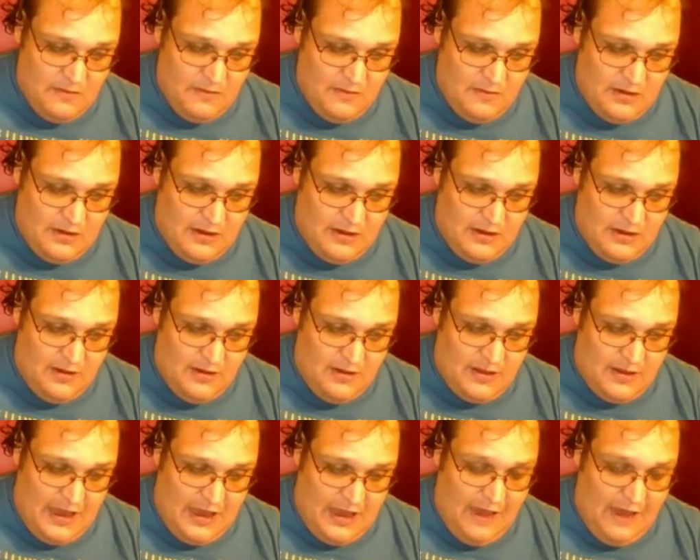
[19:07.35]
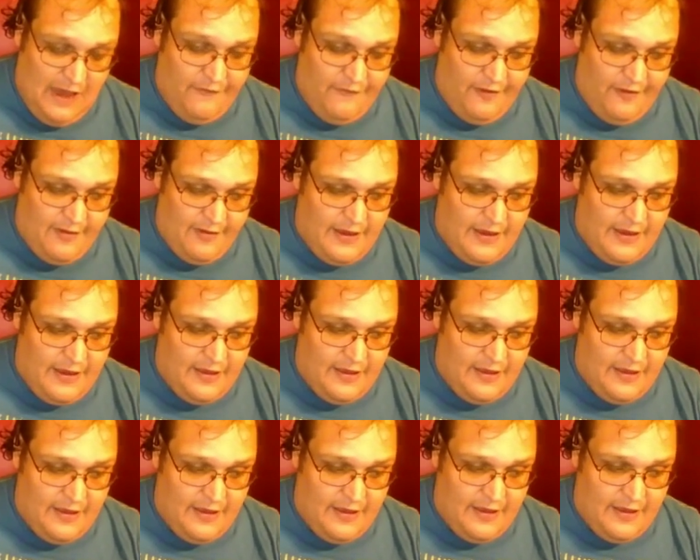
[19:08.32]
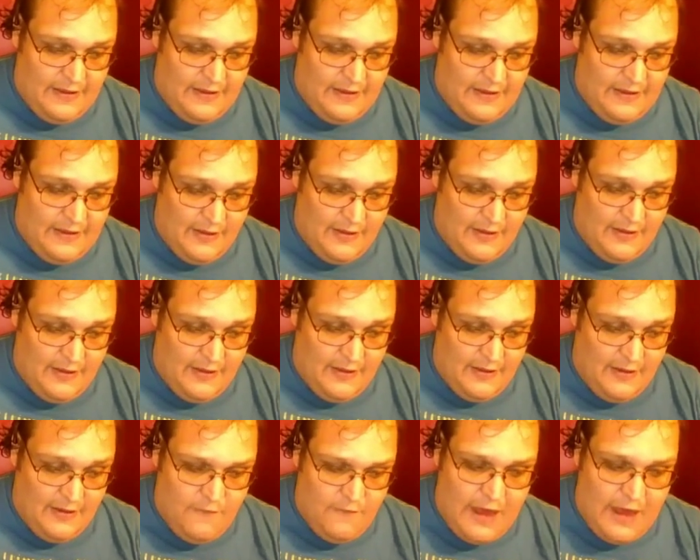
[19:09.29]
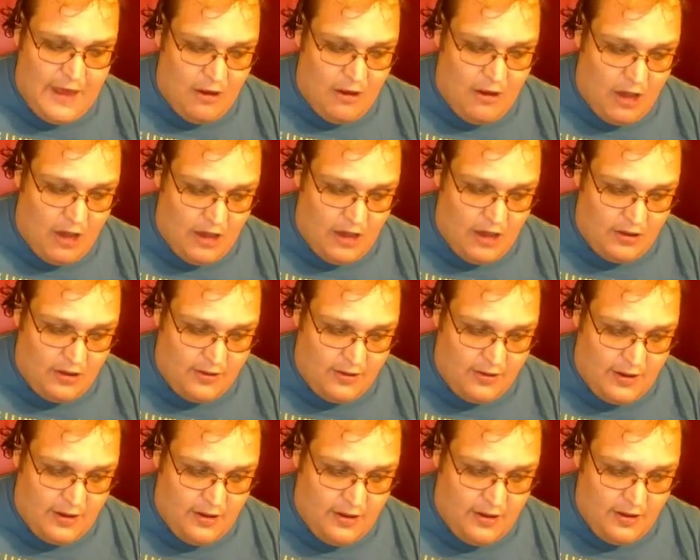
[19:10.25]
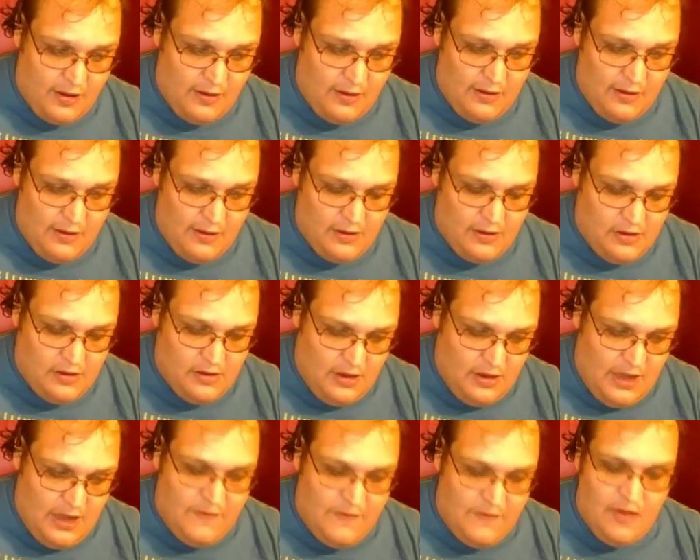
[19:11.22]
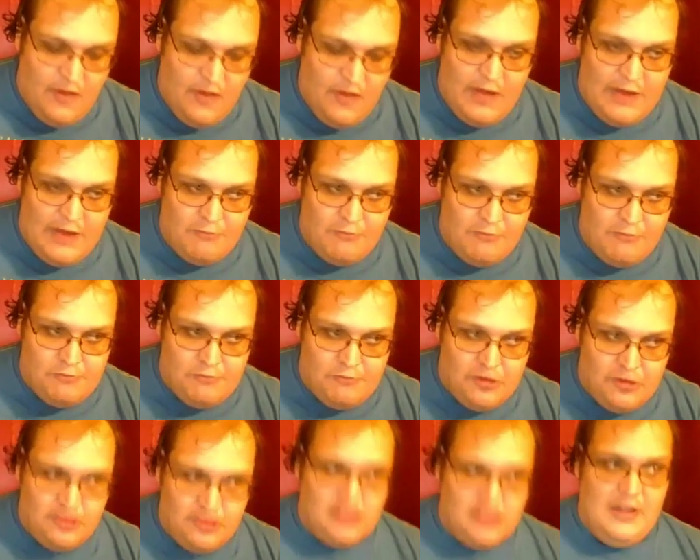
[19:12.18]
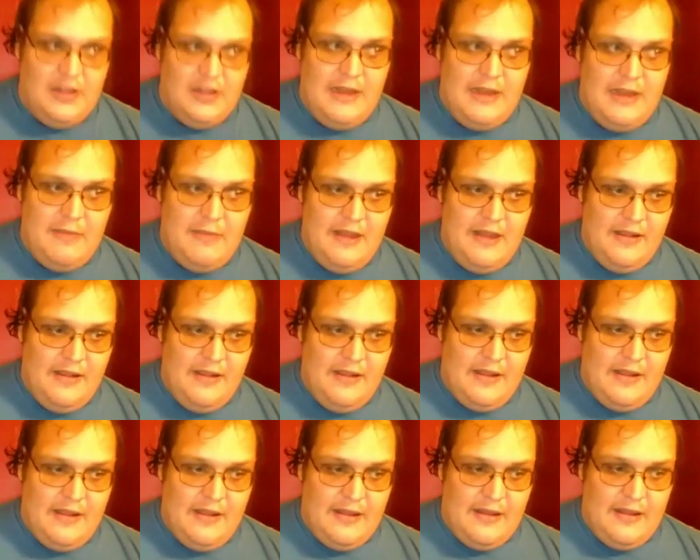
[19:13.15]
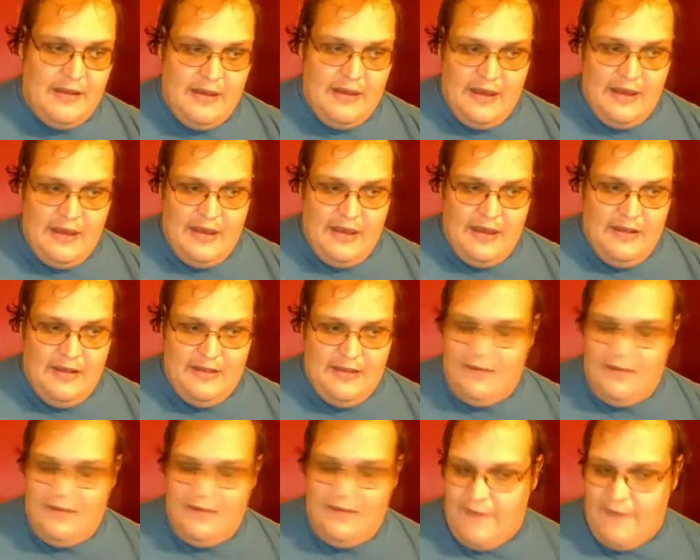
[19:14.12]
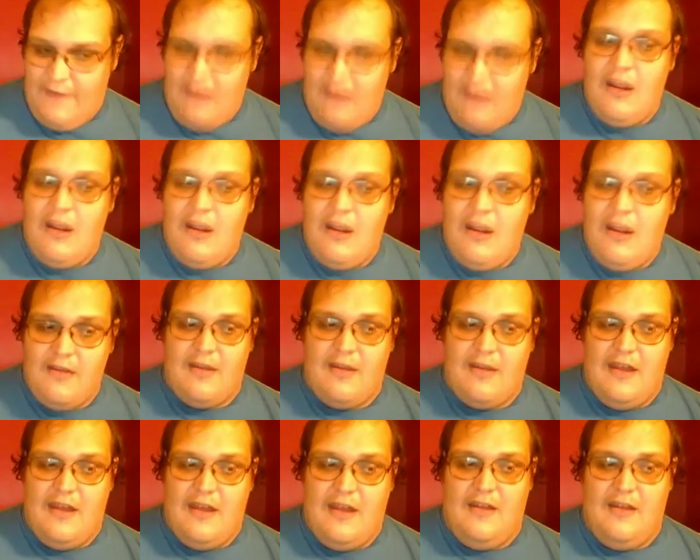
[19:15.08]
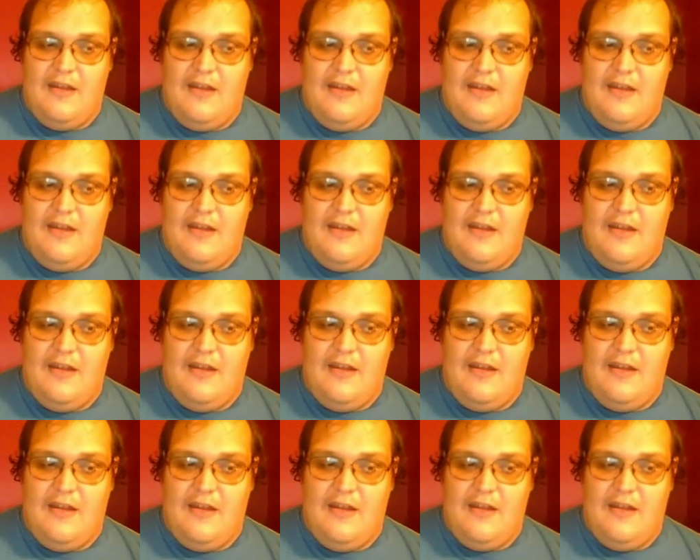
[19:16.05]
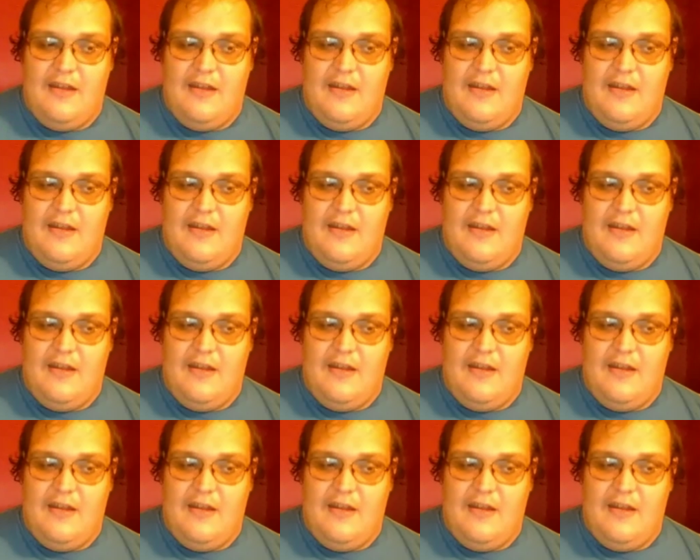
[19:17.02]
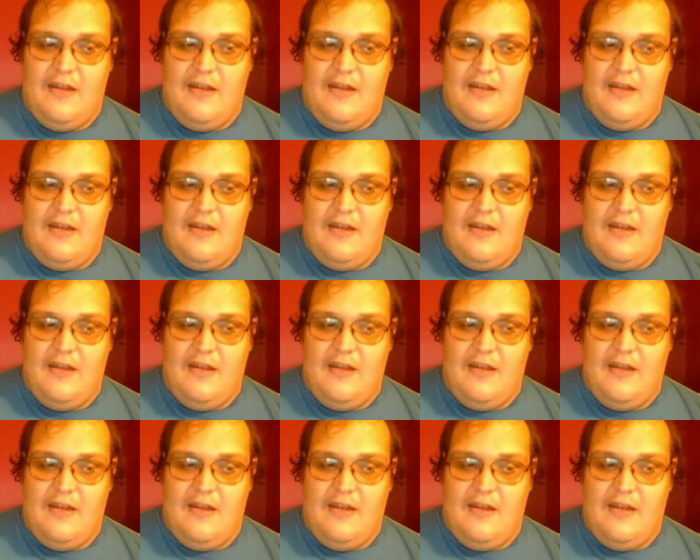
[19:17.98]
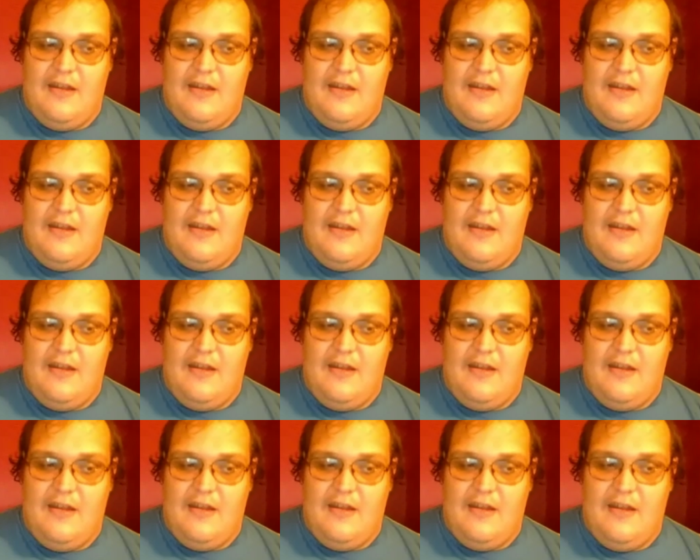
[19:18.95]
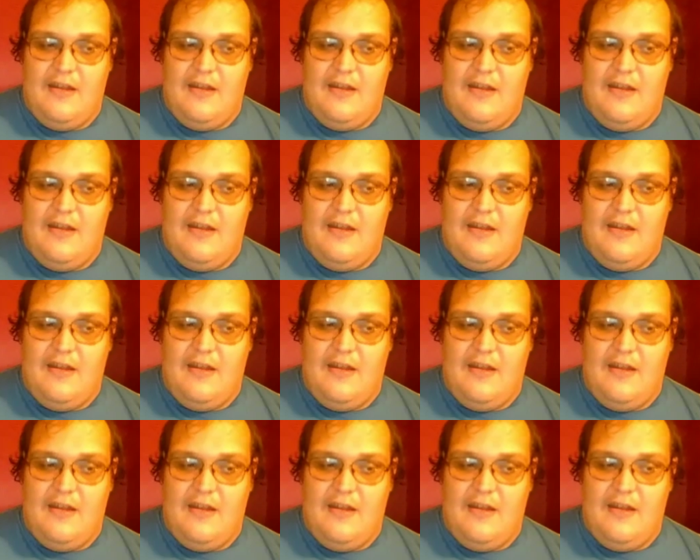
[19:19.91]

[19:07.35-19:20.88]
And I have to say that the university were very understanding. Even though I pushed the limits, they were very understanding that sometimes, yeah, although I would miss a lecture,